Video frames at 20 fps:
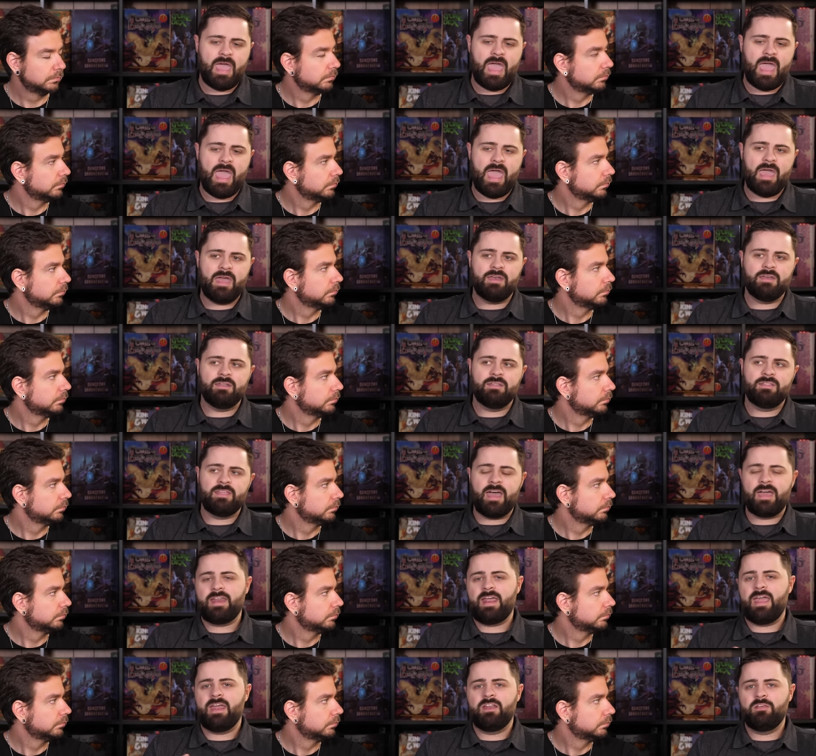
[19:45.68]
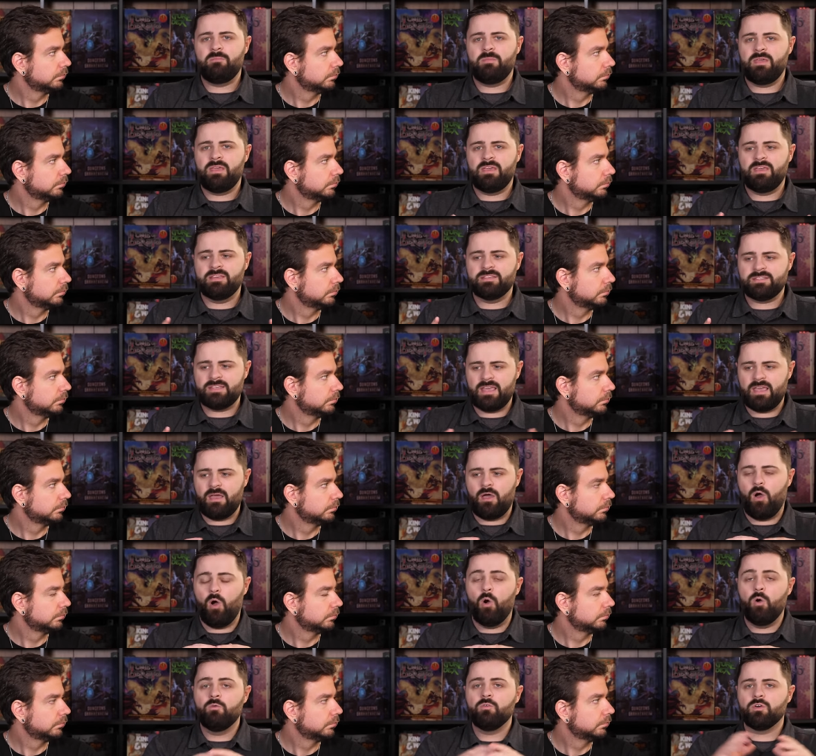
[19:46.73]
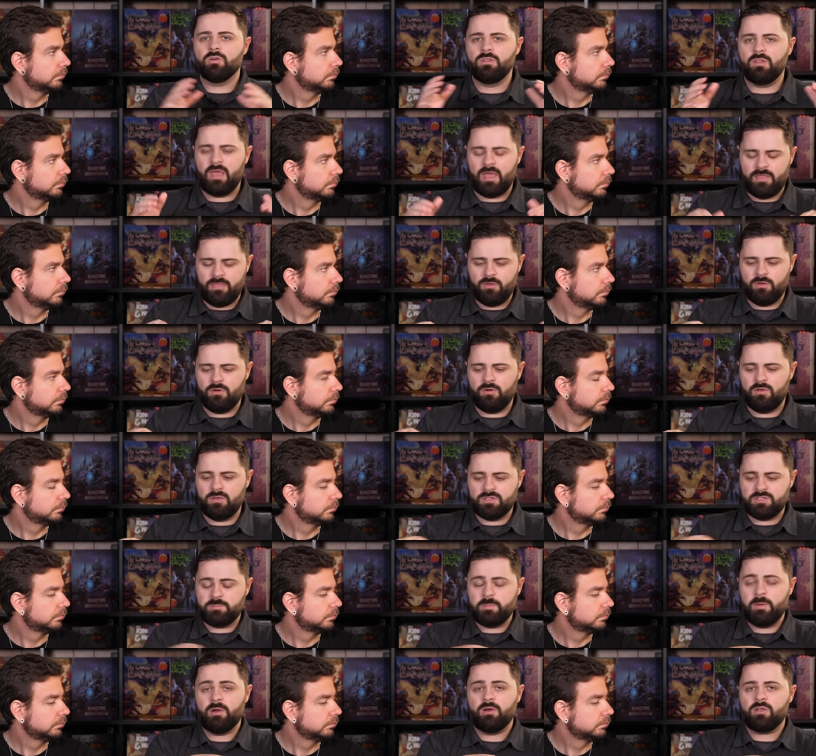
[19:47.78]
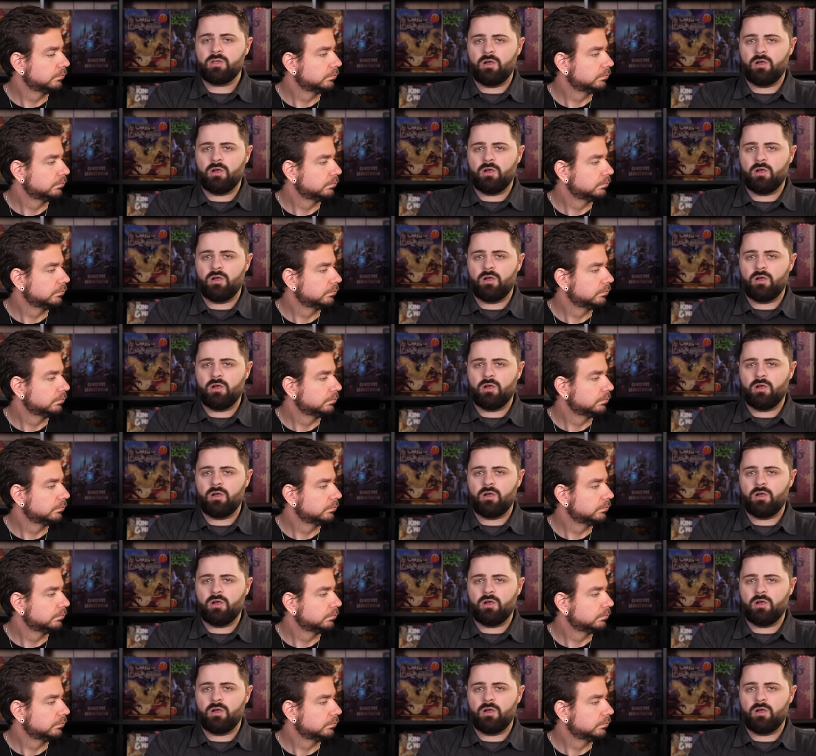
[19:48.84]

Speaker 1: and that enemy is over, and their spirit